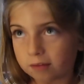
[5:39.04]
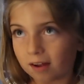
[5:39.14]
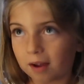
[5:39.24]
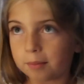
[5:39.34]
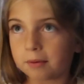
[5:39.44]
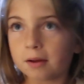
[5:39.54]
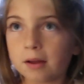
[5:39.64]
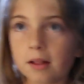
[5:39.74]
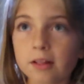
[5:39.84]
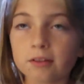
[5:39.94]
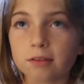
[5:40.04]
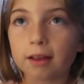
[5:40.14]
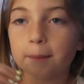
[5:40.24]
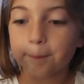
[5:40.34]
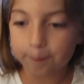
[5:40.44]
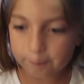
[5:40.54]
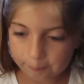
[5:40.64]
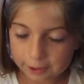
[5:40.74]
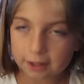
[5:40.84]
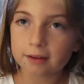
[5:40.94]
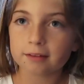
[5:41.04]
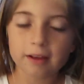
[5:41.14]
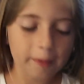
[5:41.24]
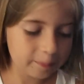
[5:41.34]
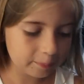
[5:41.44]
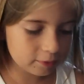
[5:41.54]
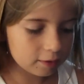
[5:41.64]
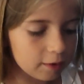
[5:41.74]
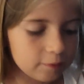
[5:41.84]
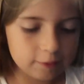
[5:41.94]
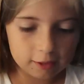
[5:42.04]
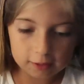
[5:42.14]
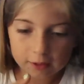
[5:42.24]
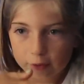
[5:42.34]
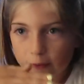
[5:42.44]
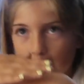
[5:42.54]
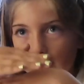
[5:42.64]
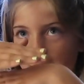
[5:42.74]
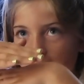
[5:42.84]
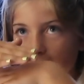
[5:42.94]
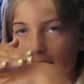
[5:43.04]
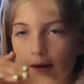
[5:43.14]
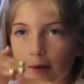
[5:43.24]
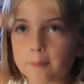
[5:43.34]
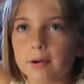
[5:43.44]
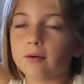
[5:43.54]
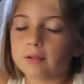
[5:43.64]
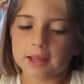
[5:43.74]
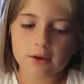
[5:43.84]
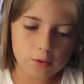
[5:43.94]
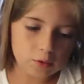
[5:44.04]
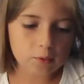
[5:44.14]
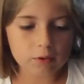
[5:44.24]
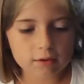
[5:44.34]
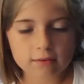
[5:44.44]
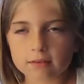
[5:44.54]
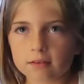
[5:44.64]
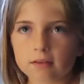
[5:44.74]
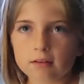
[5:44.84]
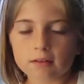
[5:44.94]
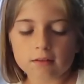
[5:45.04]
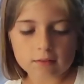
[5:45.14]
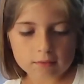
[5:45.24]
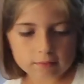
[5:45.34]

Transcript: type. Mm -hmm. There's like big types of the little ones. Yeah. But only unicorns. Right.